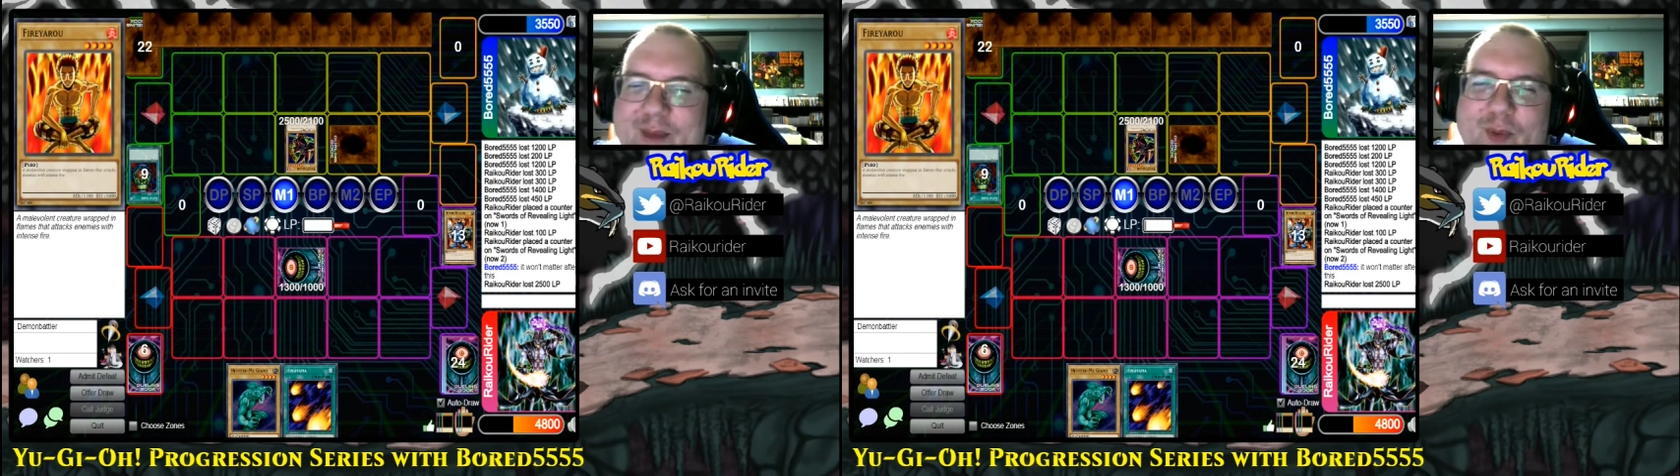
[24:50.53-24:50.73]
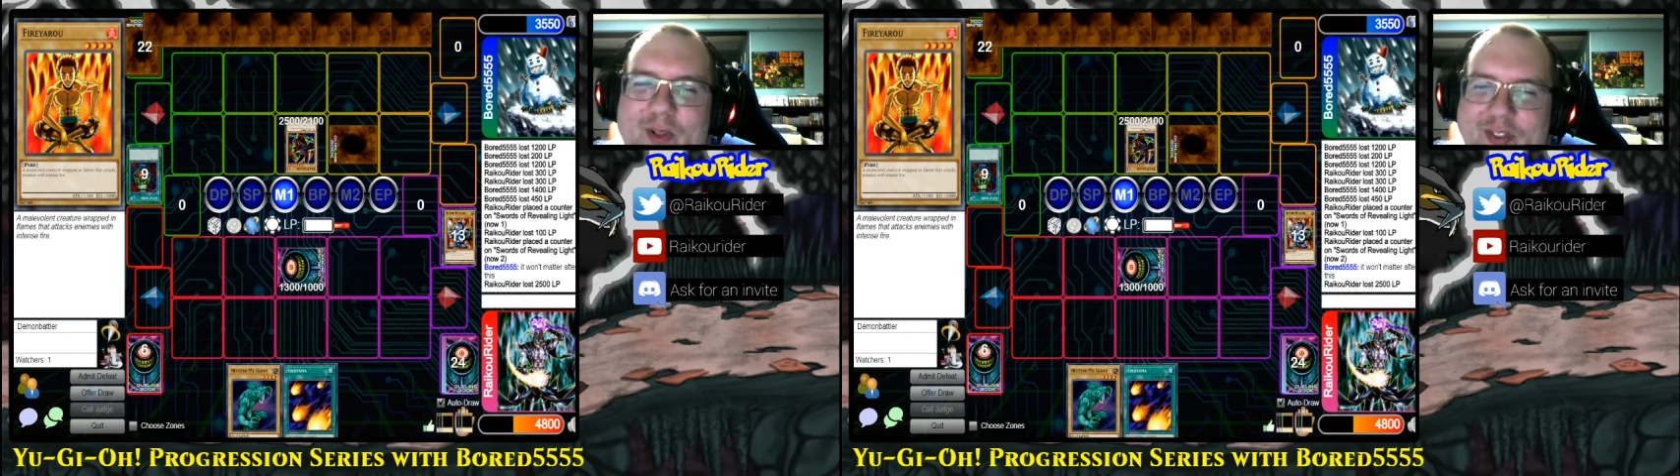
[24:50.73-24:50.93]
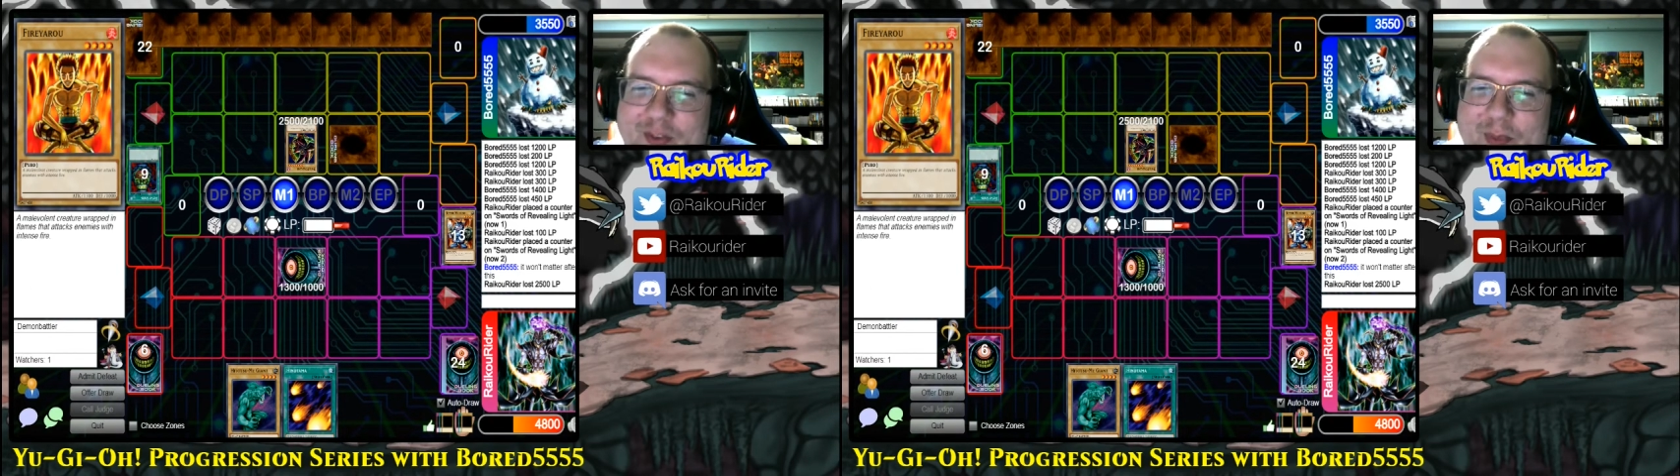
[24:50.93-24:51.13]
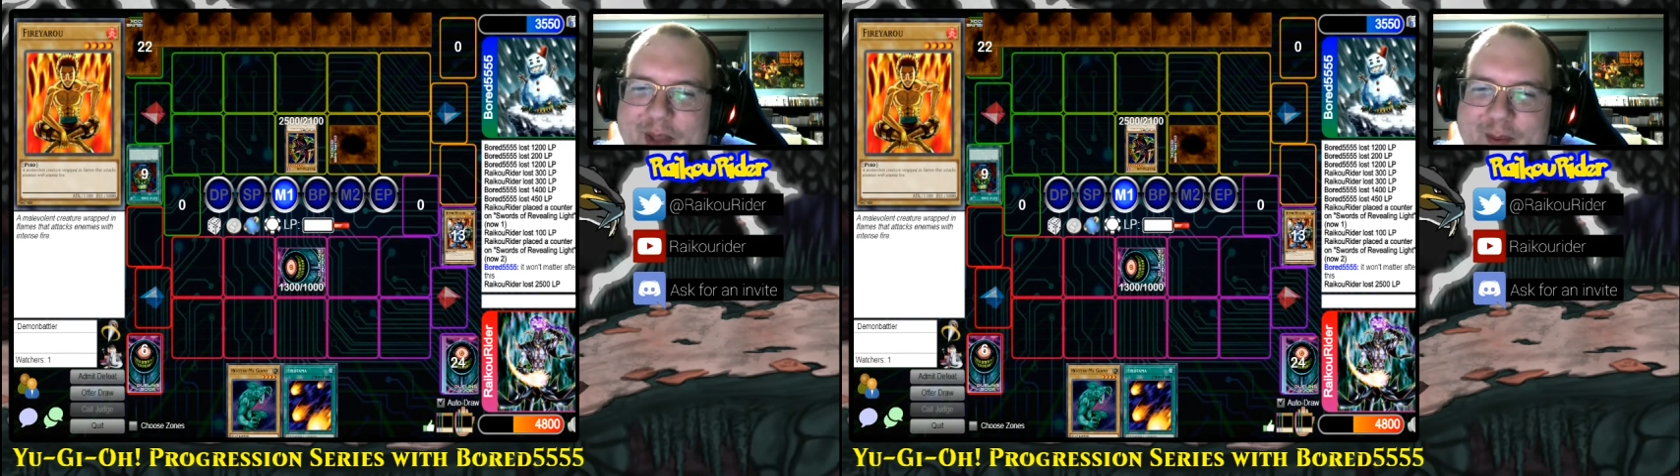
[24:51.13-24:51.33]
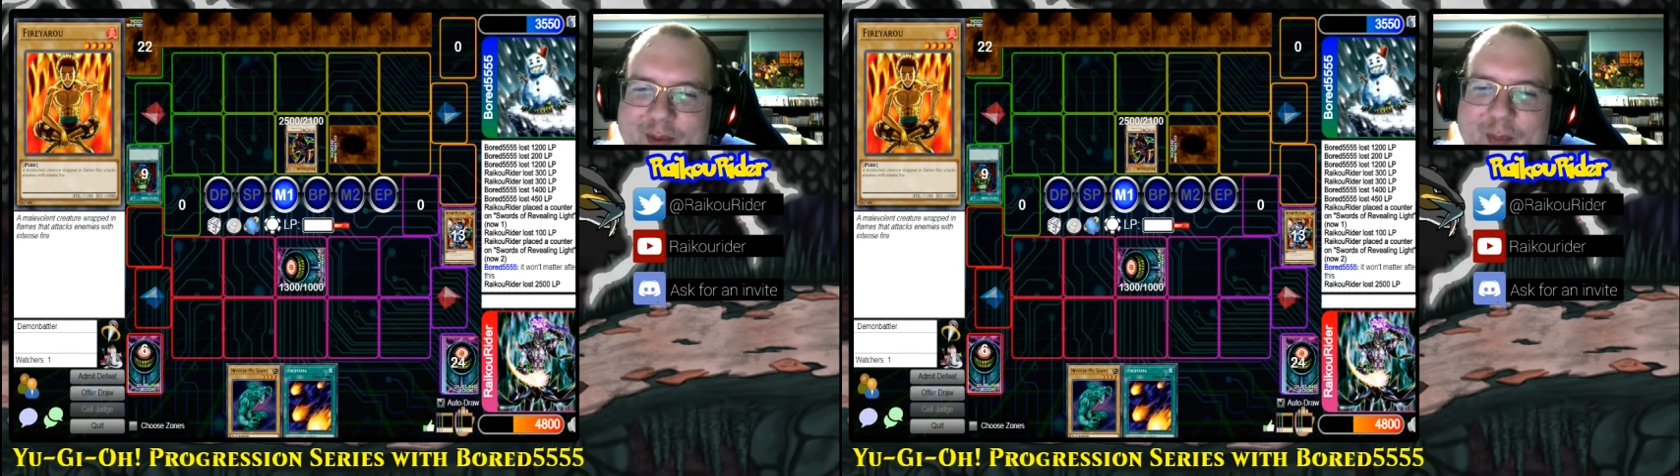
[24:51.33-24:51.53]
we'll get to
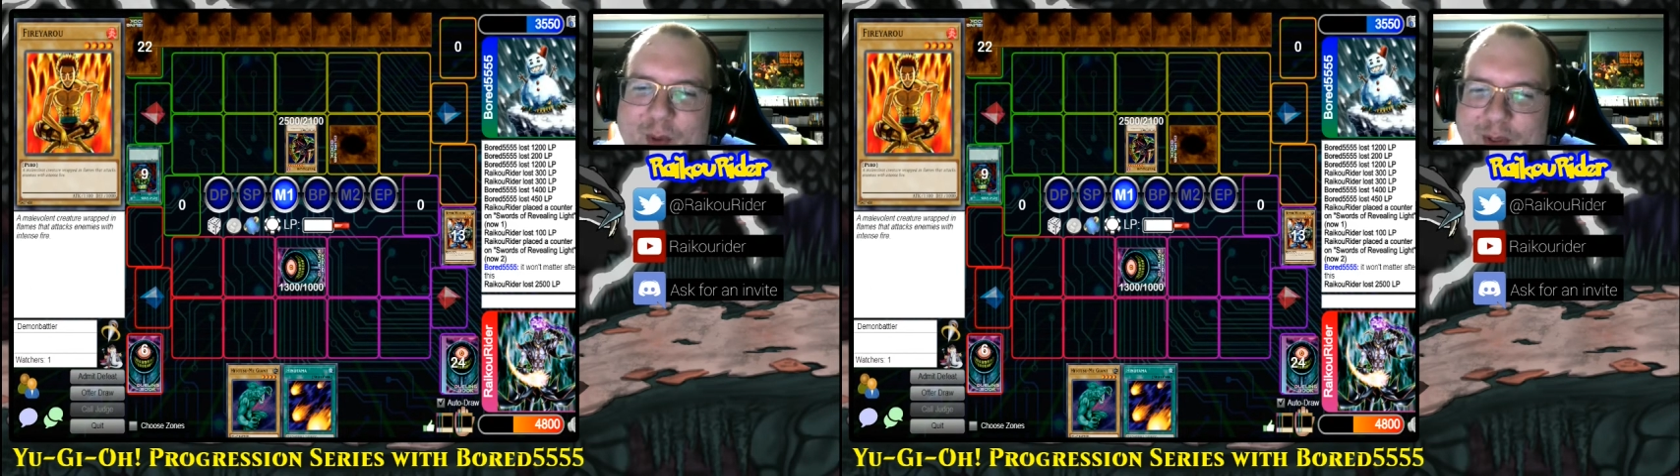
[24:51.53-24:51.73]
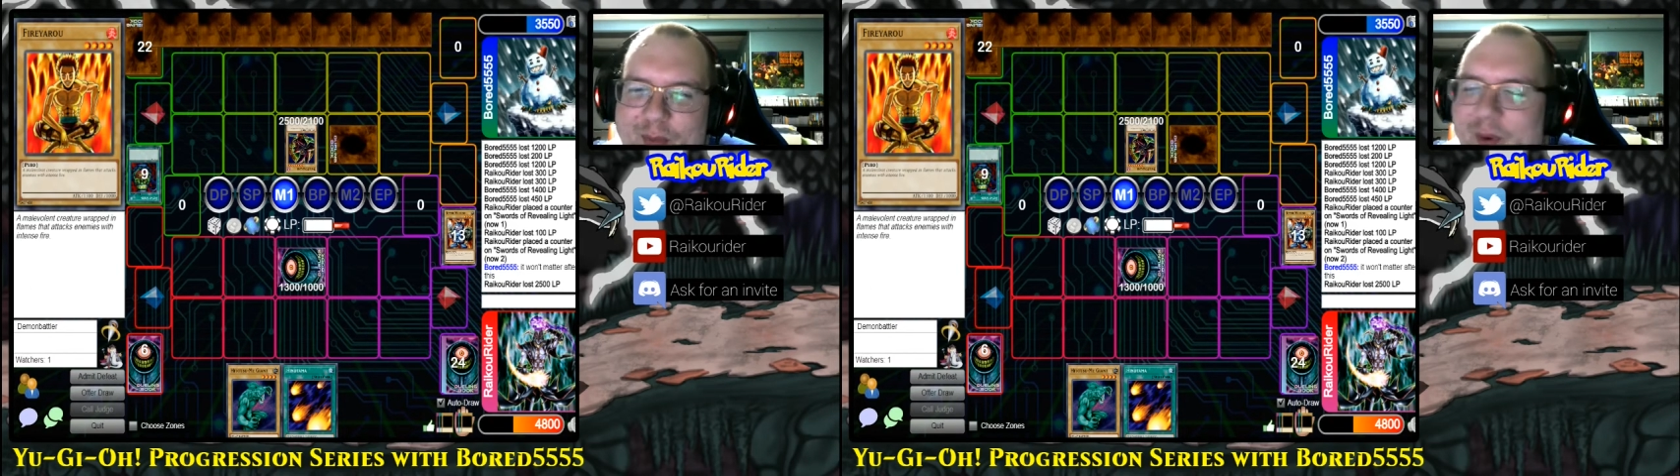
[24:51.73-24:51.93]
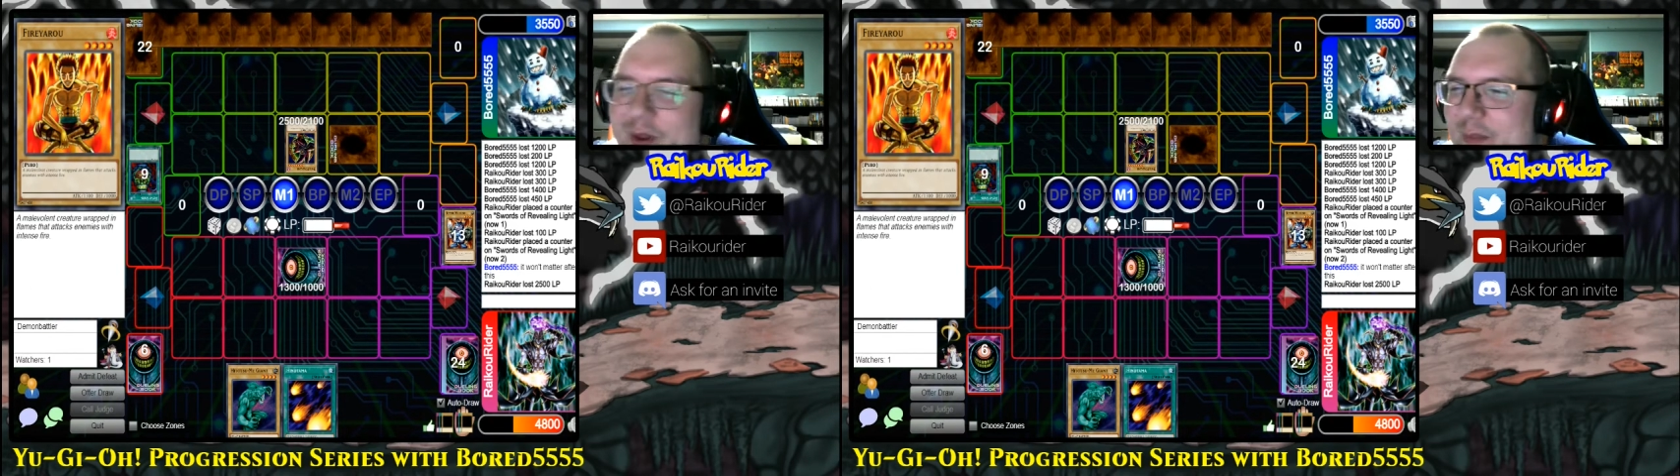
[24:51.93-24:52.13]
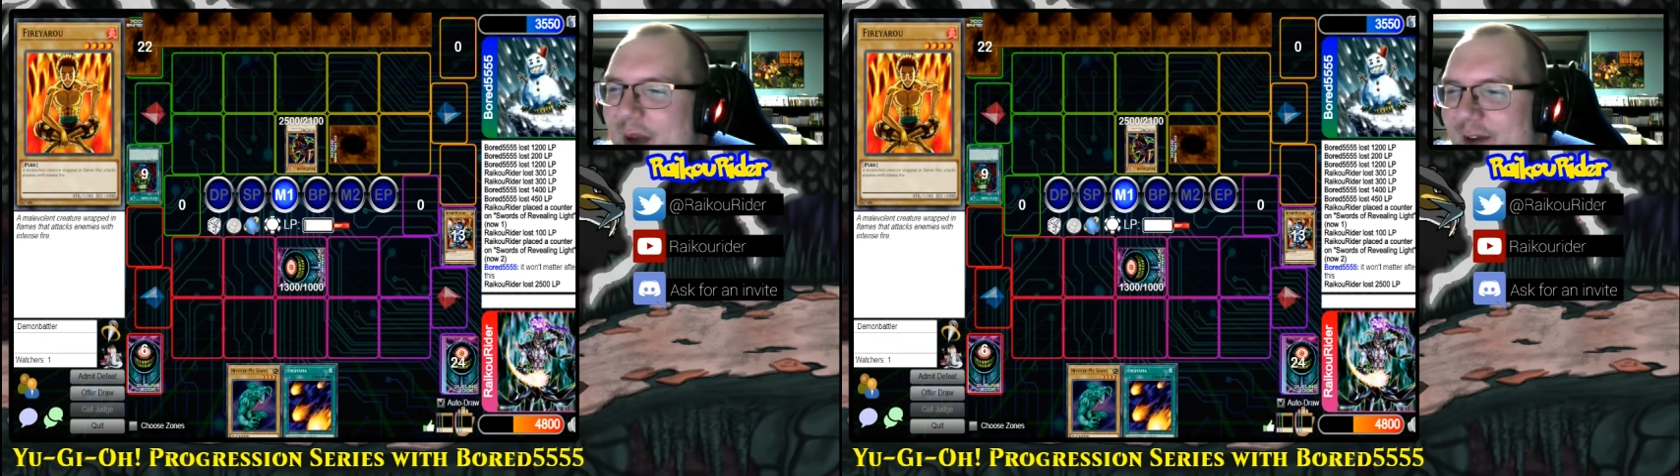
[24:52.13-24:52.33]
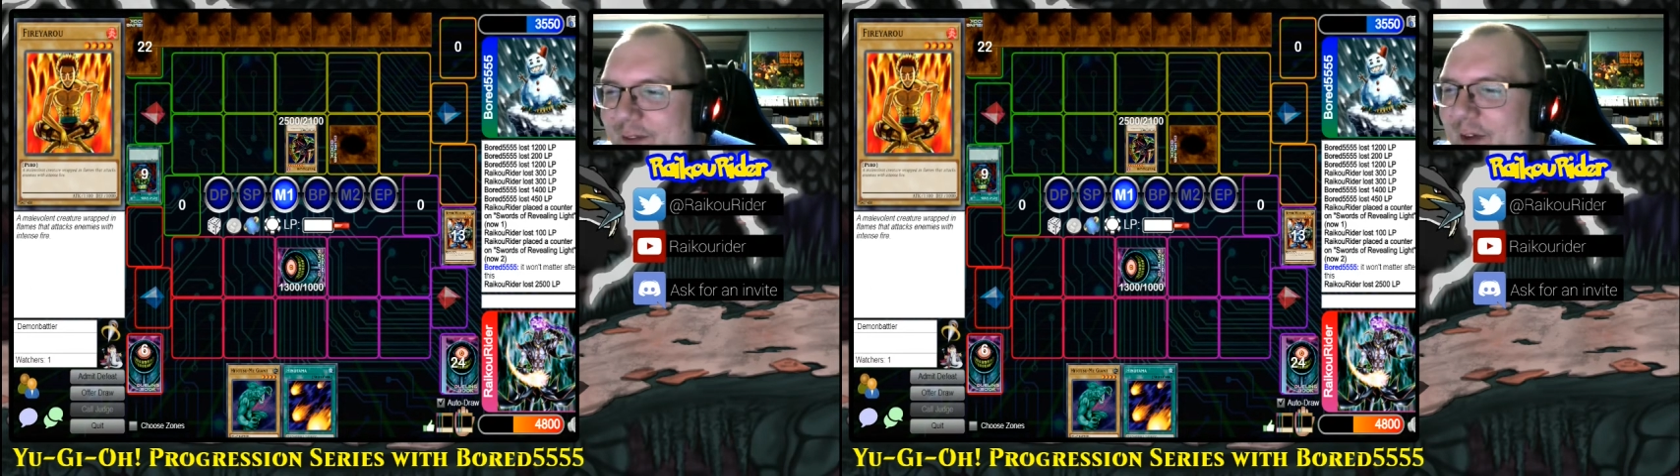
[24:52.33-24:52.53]
play with more than one
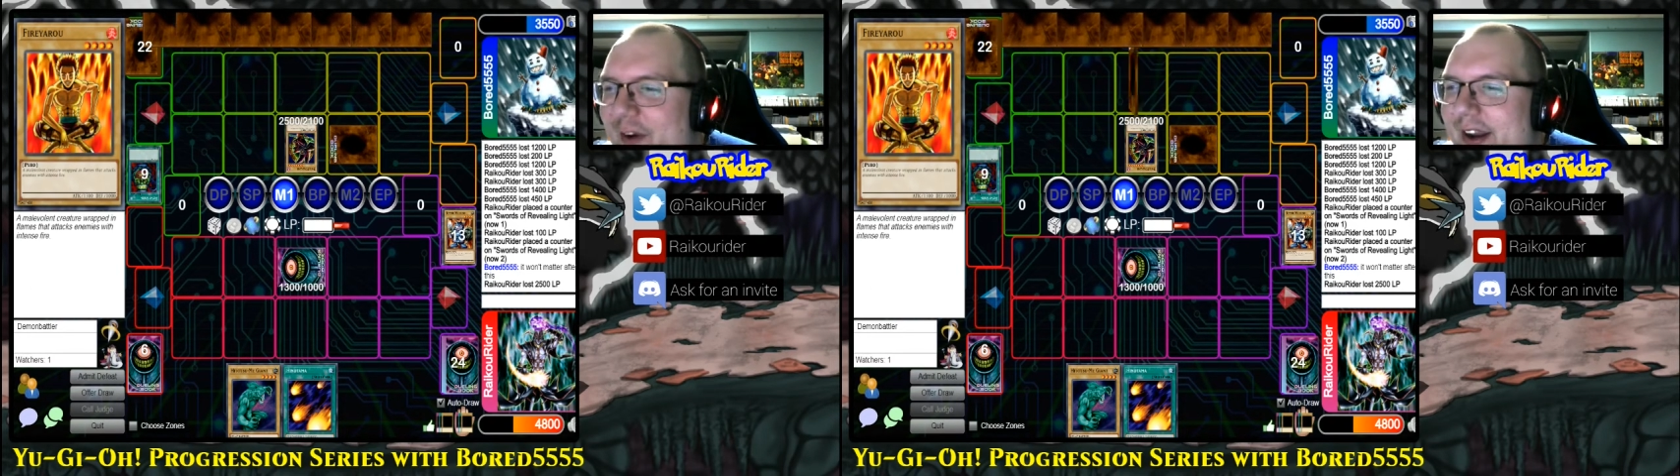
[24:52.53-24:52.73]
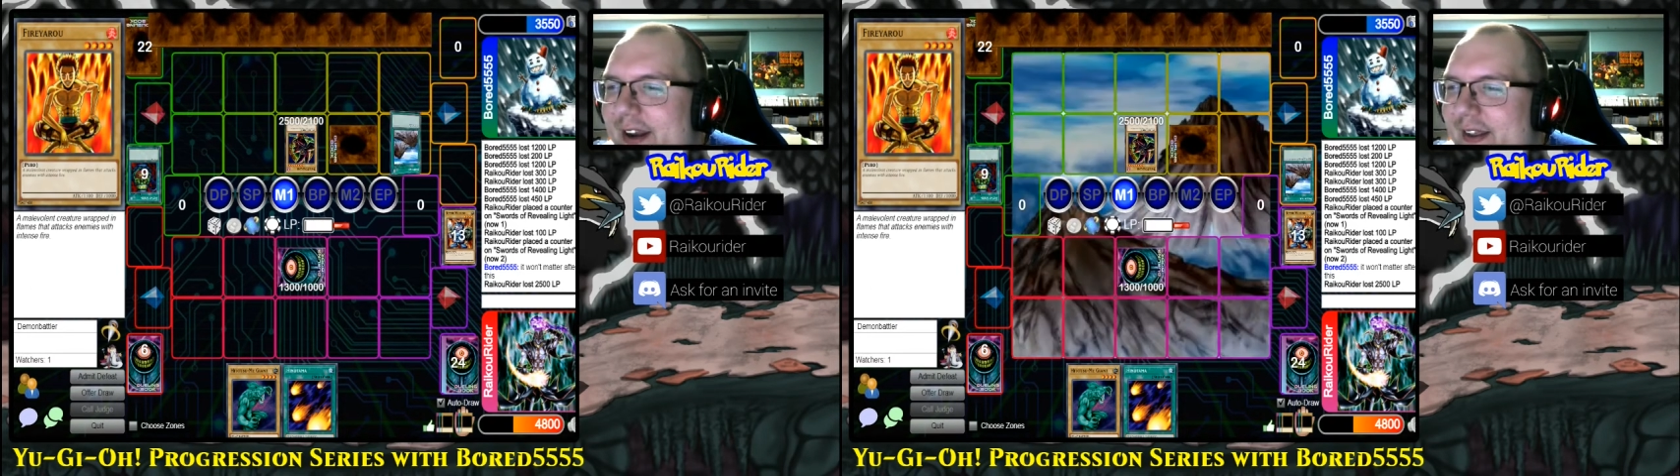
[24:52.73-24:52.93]
Pot of Greed.